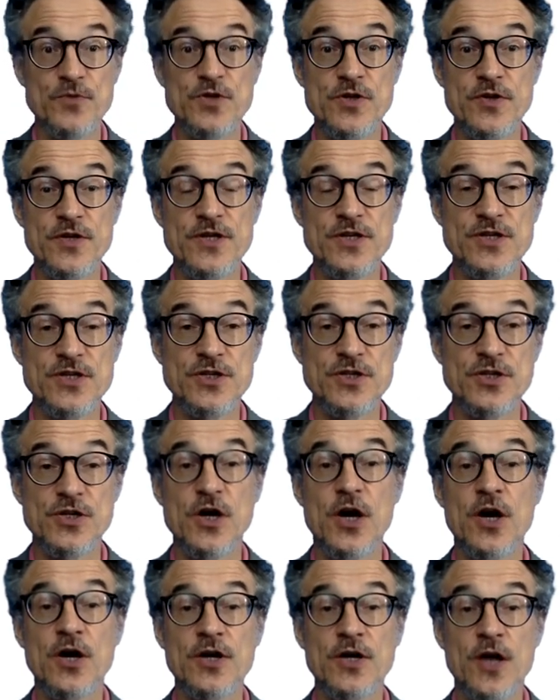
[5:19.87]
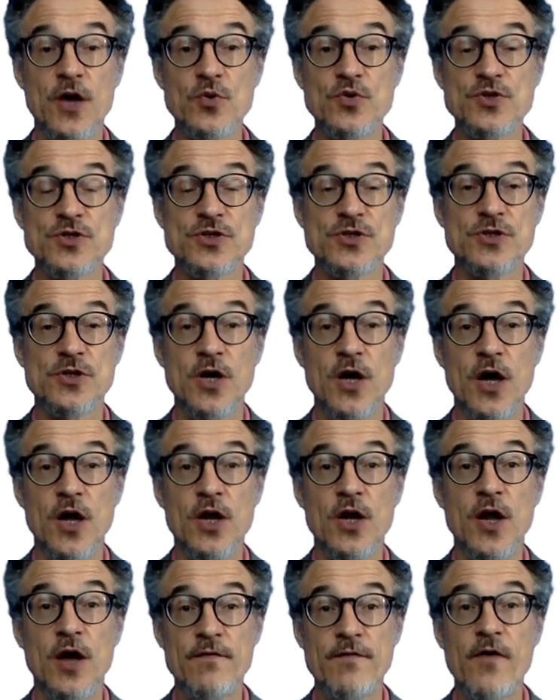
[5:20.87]
So this chart goes a,
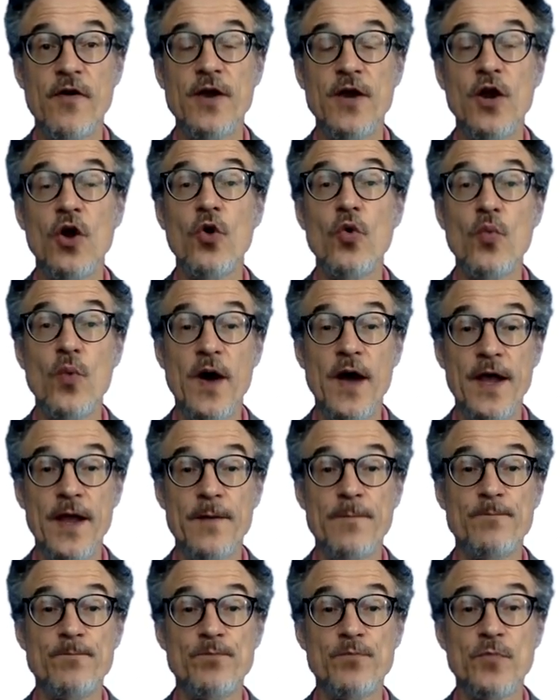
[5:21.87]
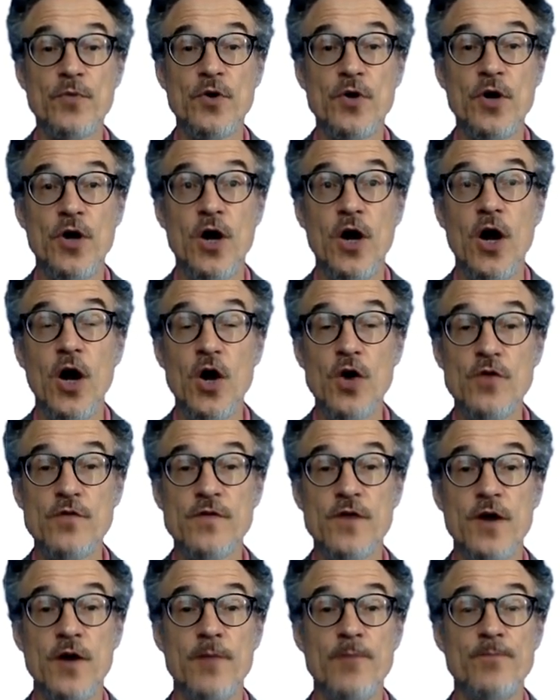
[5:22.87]
a very long way
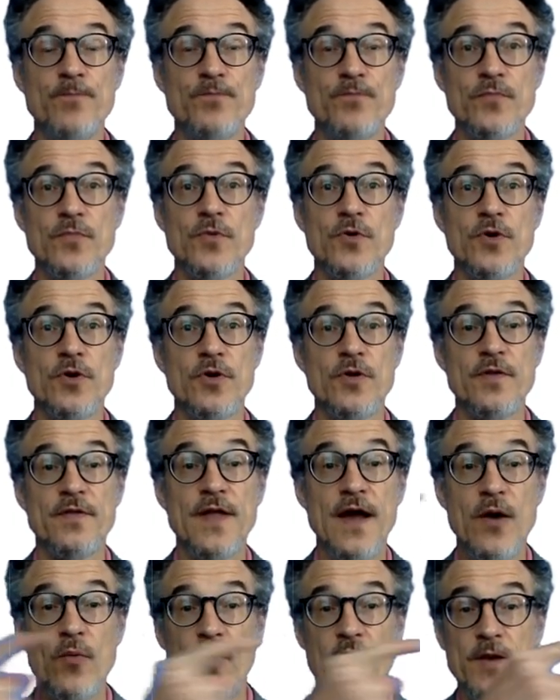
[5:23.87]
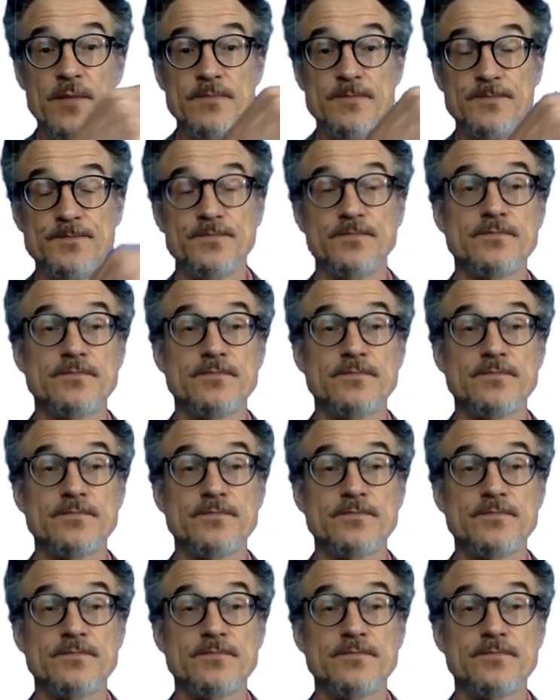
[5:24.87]
over that way.